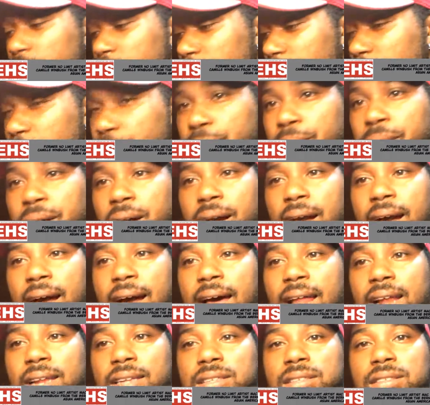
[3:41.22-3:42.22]
Buck
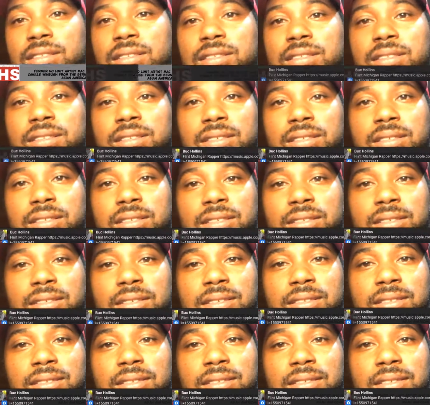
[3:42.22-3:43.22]
Hollins.
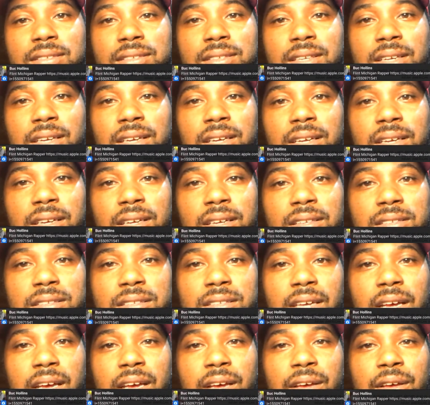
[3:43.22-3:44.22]
He
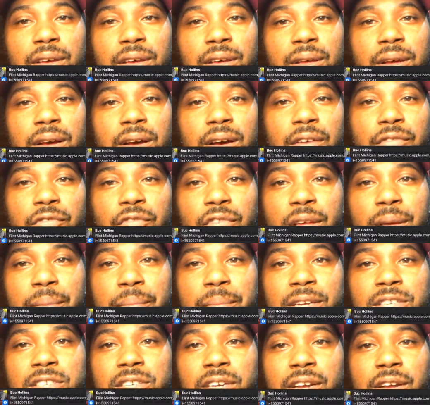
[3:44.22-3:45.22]
said, Flip
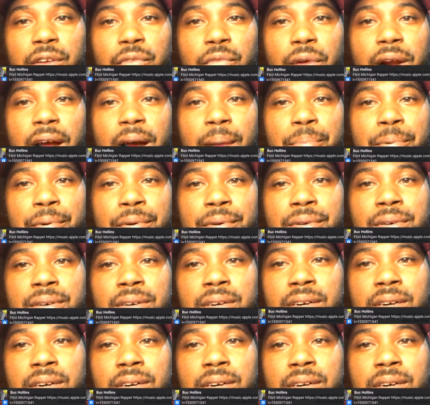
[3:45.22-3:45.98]
Michigan rapper.